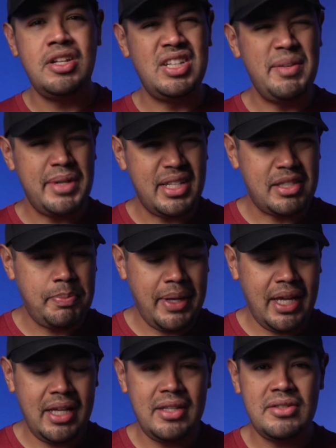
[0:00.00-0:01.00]
limited
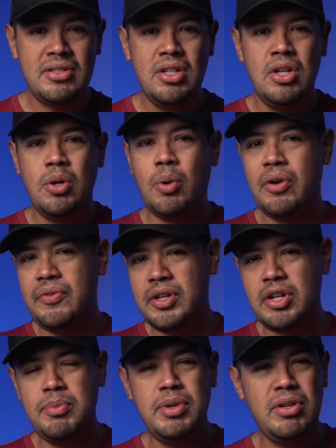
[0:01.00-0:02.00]
space, or if you're
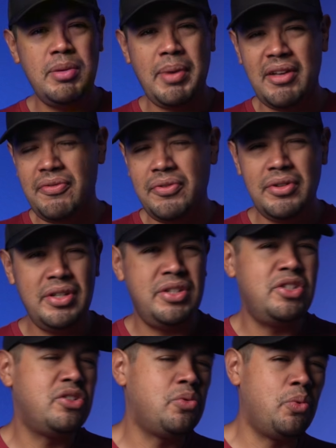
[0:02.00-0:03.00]
commuting by foot and
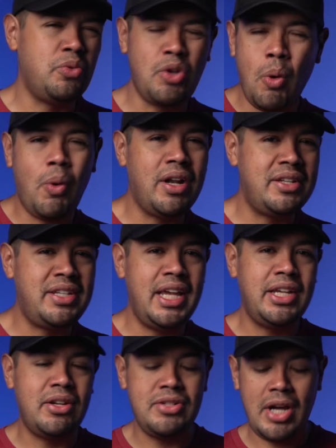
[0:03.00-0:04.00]
you just don't want to
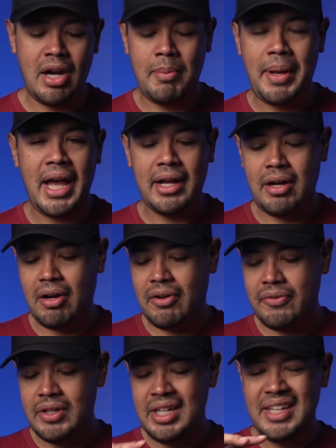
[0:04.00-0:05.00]
take your entire pack
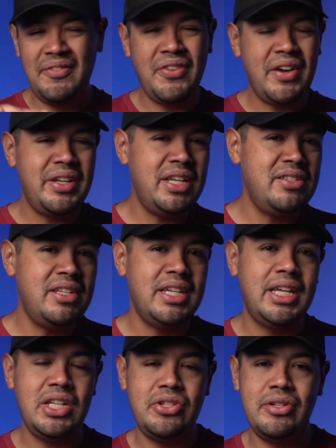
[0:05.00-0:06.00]
off. Very easy to
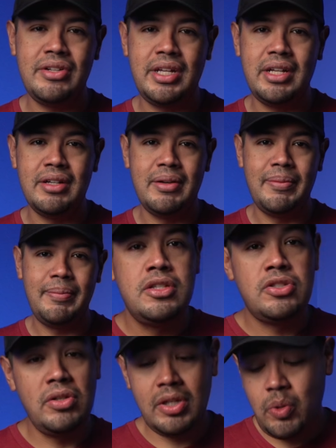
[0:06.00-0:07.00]
get to your gear.
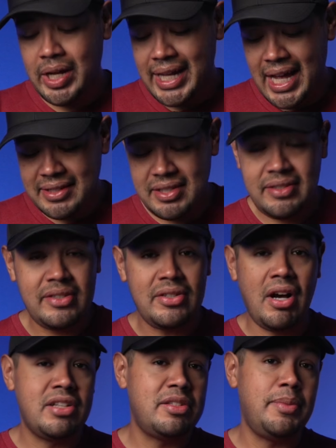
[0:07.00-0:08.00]
So the quick access is
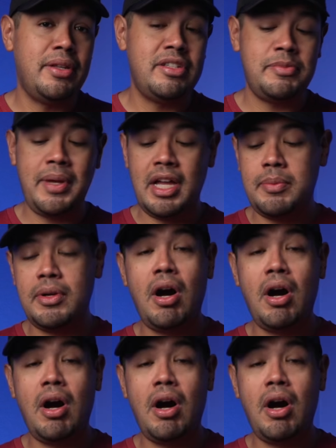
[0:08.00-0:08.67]
awesome on this bag, but